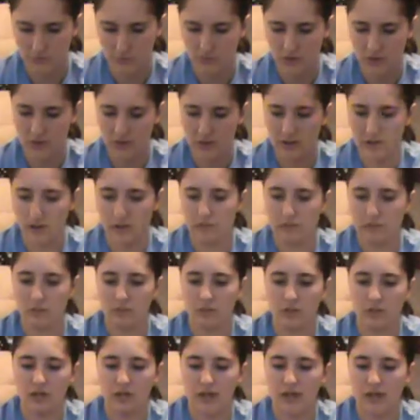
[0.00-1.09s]
It never
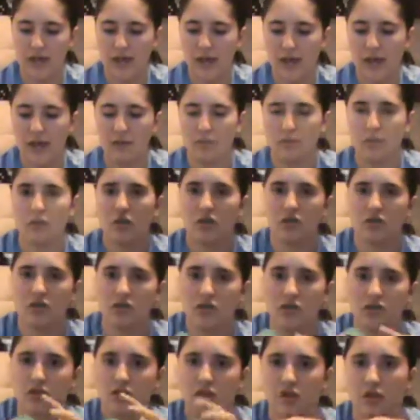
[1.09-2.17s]
really had much
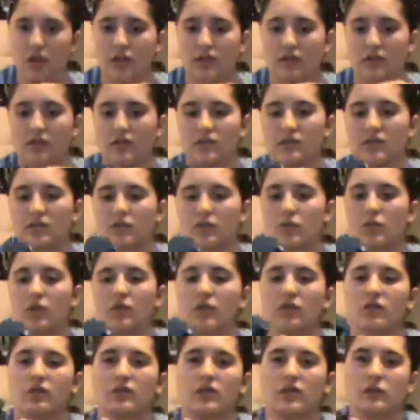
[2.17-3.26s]
like
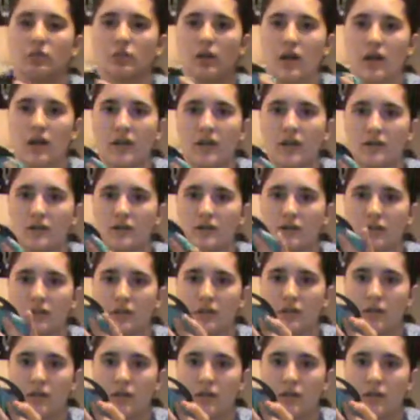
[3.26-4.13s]
stability-wise